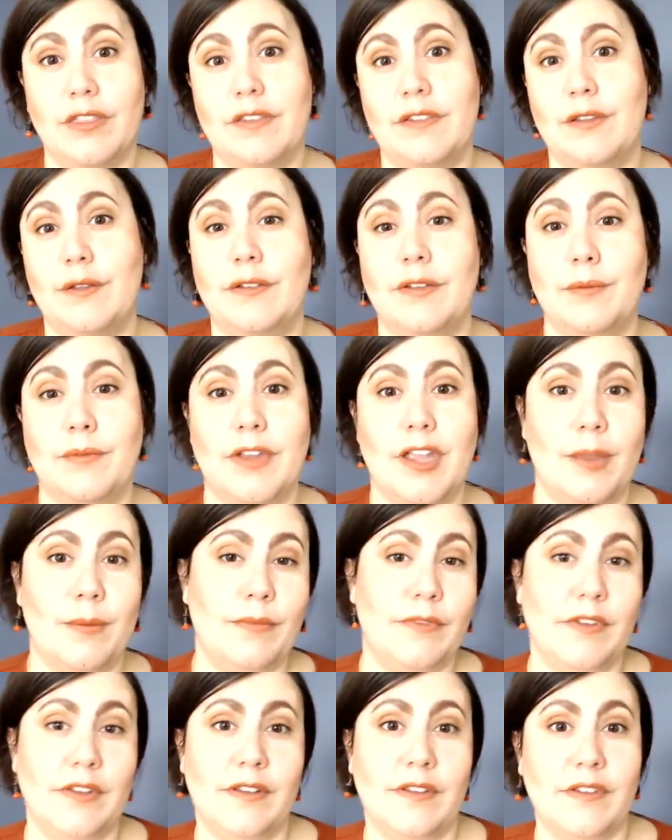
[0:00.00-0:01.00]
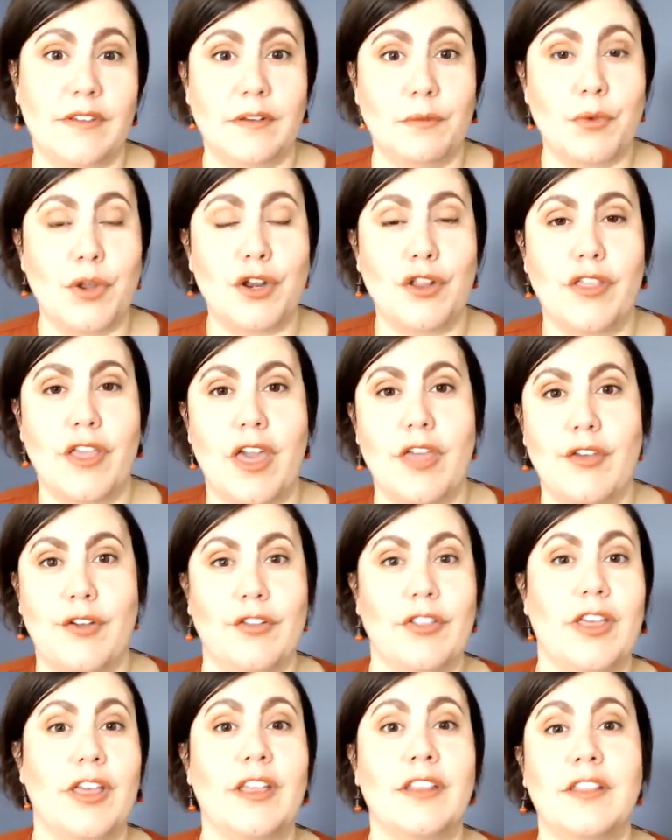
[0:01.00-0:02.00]
So sometimes it's one or the
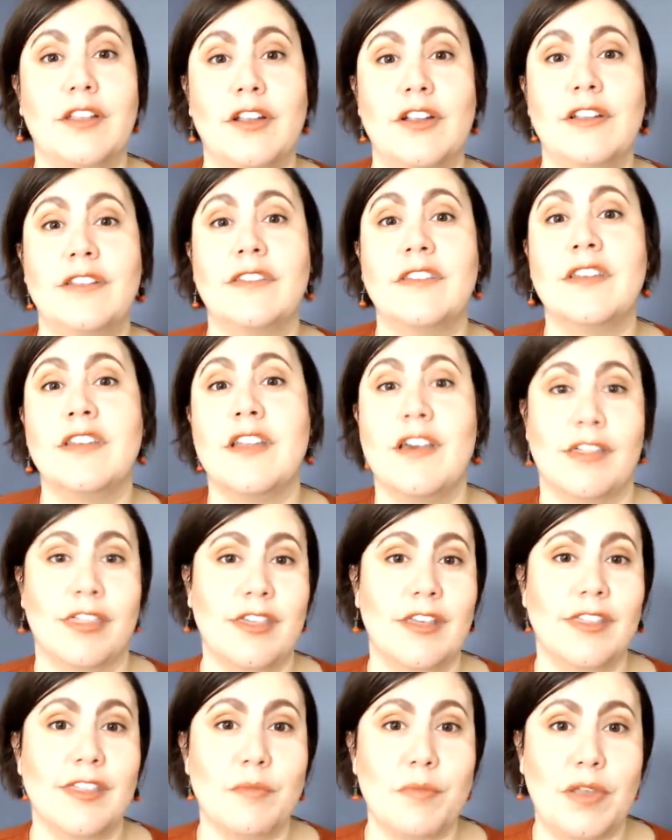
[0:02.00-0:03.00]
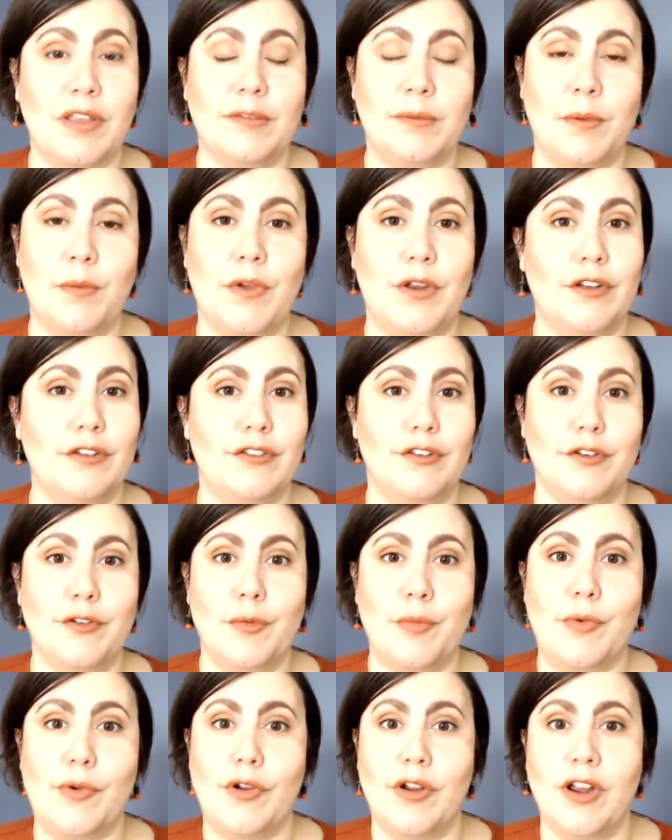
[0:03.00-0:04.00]
other. Like, there is nothing that makes me want to
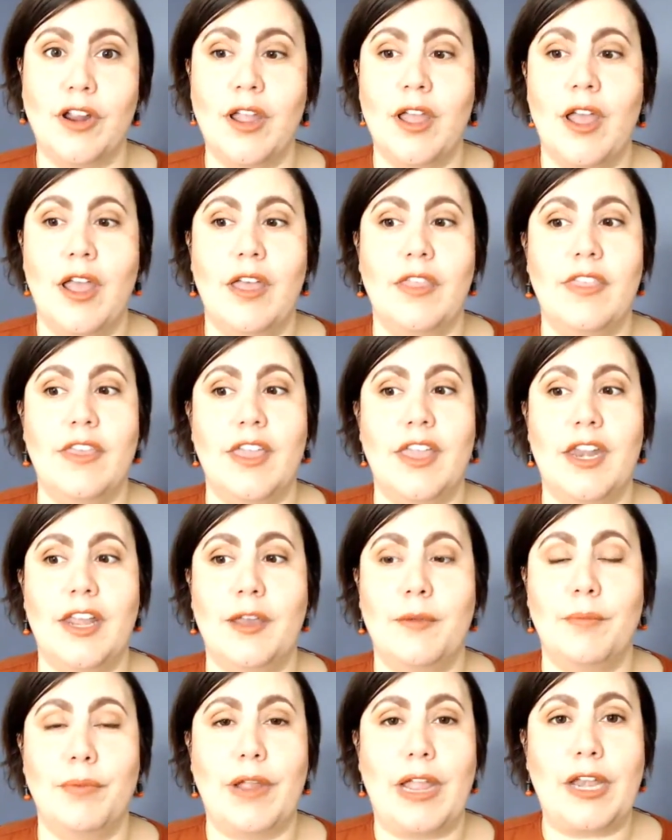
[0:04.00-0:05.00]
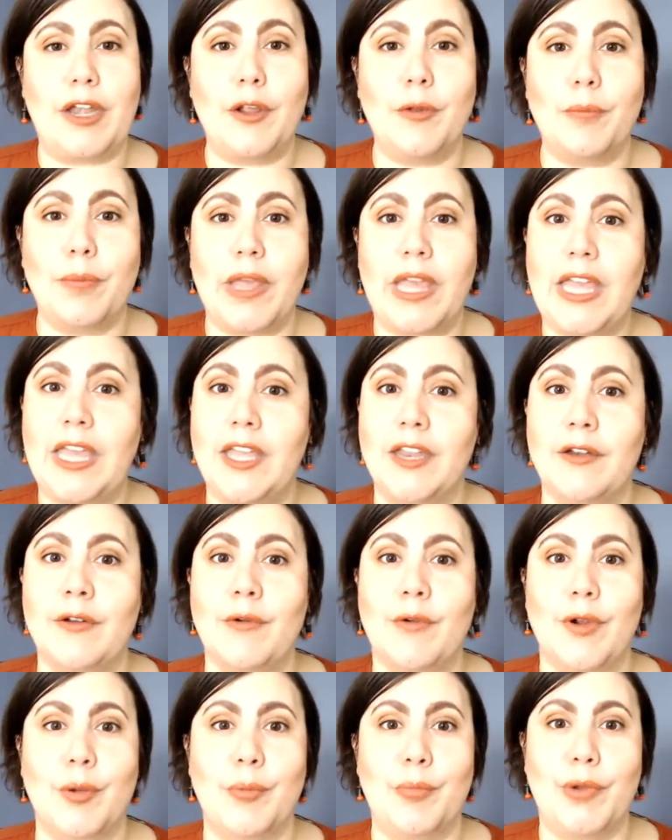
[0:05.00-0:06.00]
journal more than getting a brand new pen
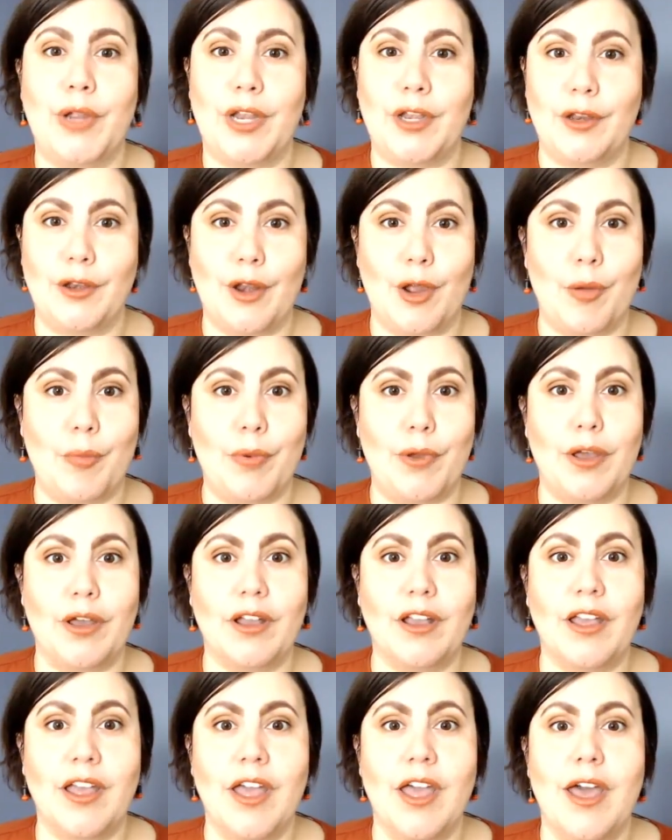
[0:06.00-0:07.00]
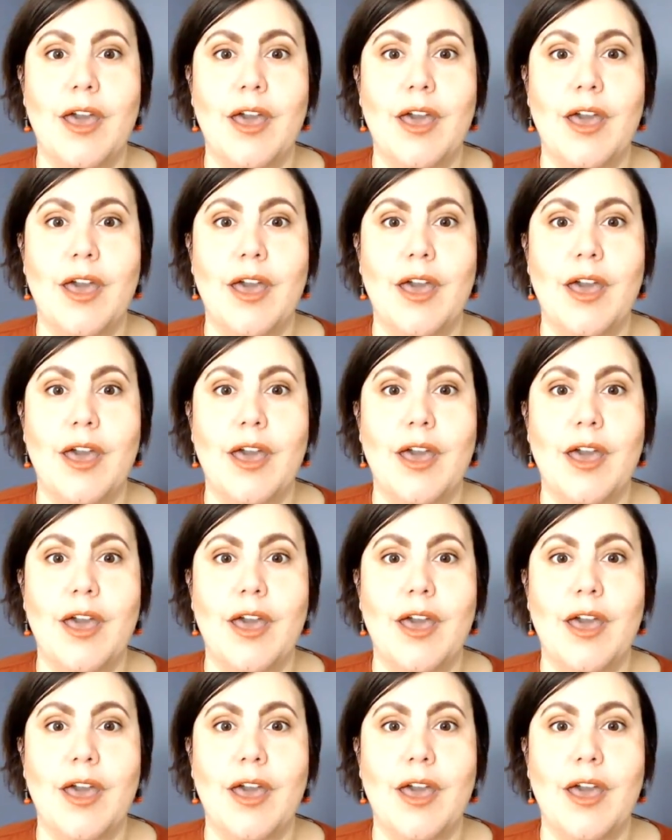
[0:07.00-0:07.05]
or a brand new notebook.